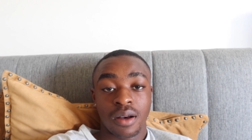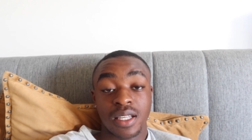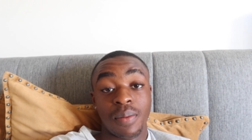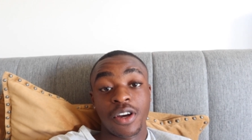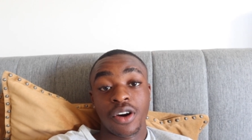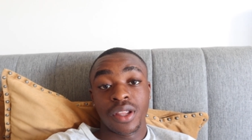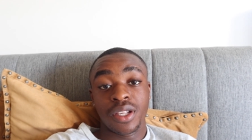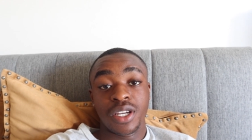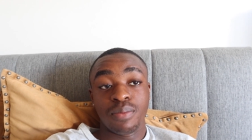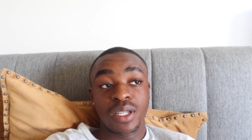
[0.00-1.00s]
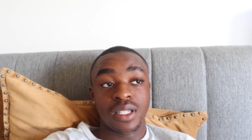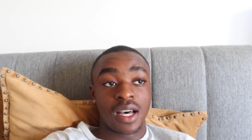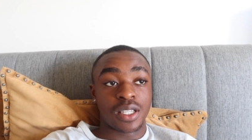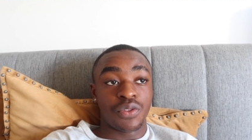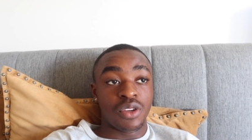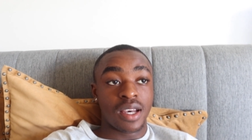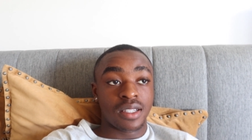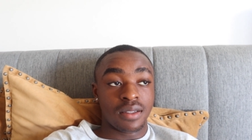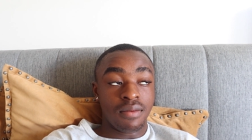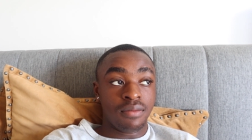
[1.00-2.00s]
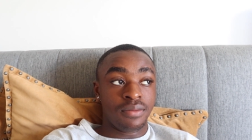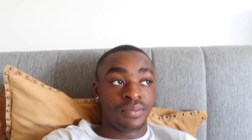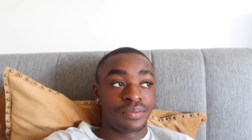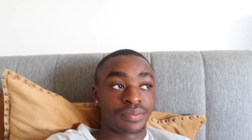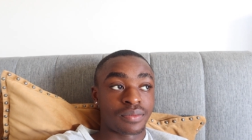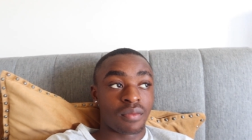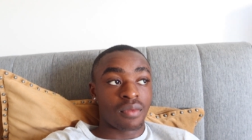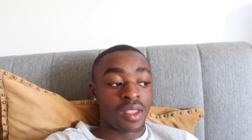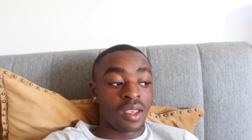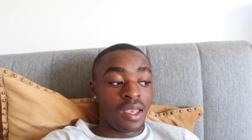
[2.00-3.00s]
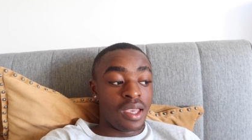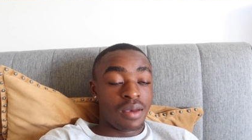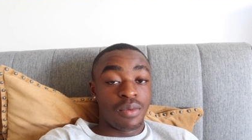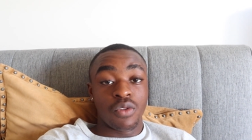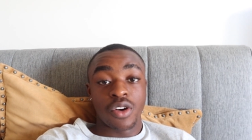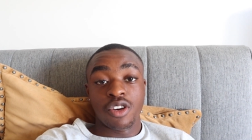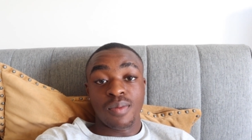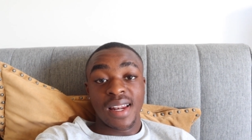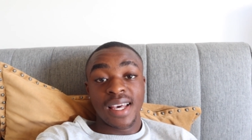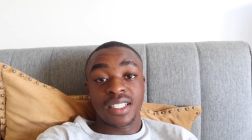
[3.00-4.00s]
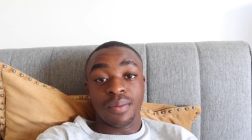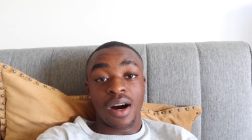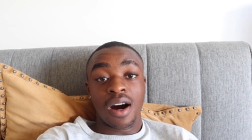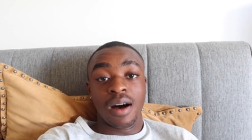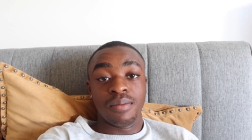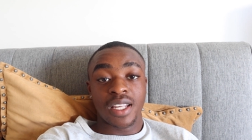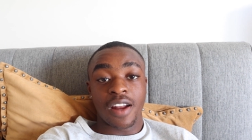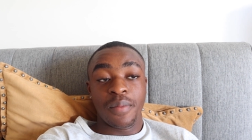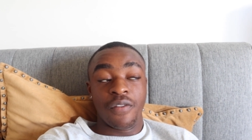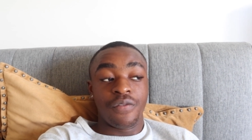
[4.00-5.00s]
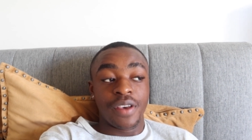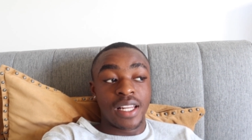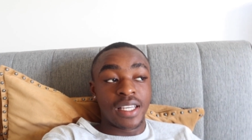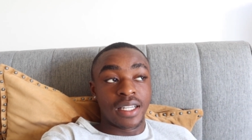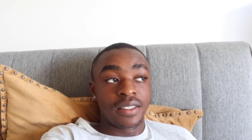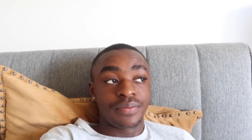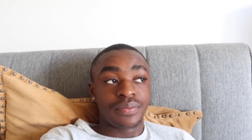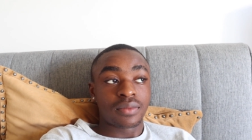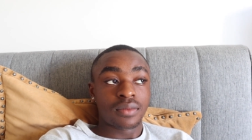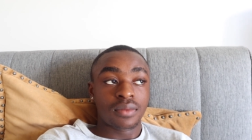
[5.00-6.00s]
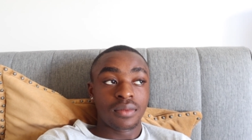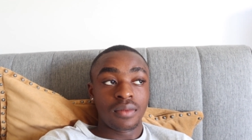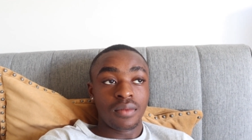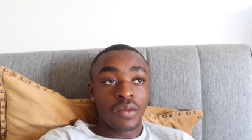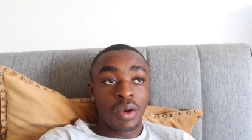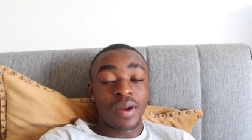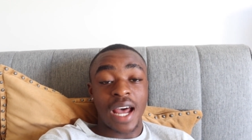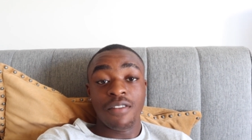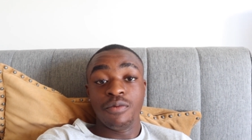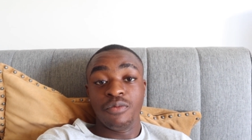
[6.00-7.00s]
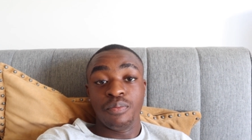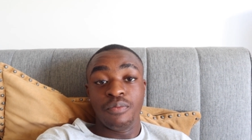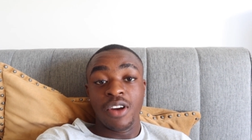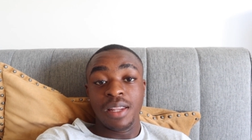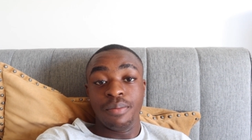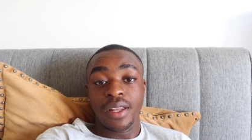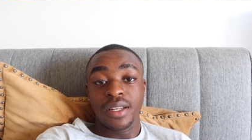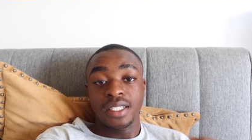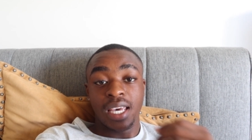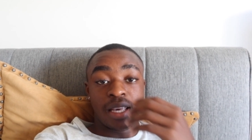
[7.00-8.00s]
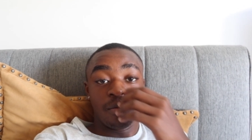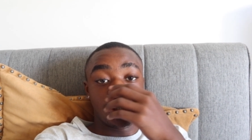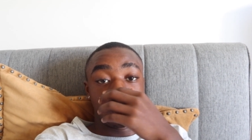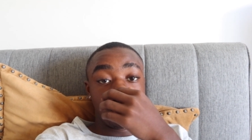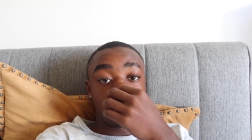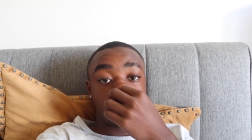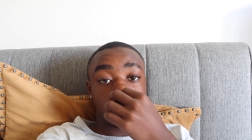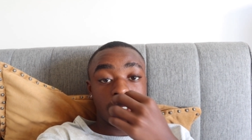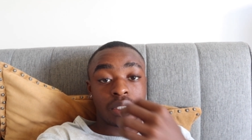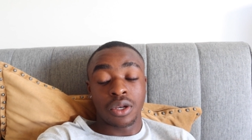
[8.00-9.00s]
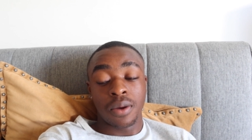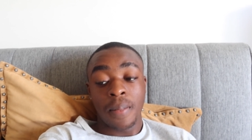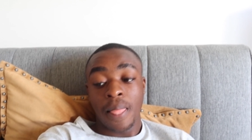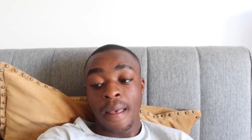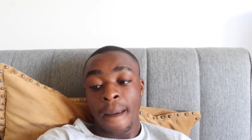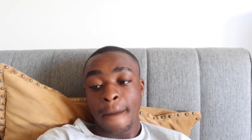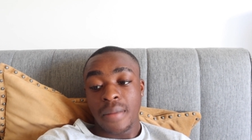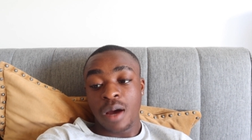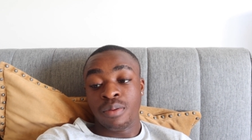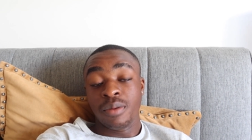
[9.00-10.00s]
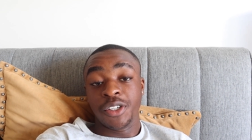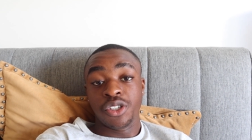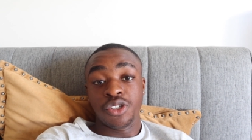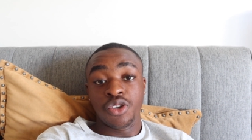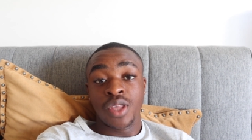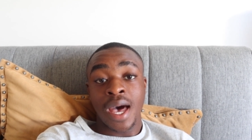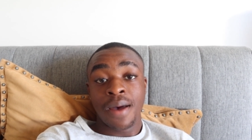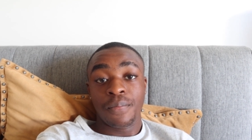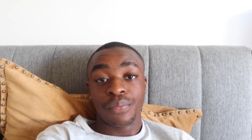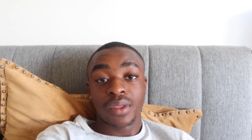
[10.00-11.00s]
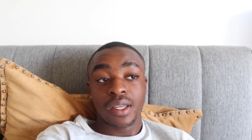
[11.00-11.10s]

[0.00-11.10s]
because I've been going to the gym these last few days, been working on my legs and my arms, and I've been feeling it, but I haven't really been taking much notice to it, so I probably should do that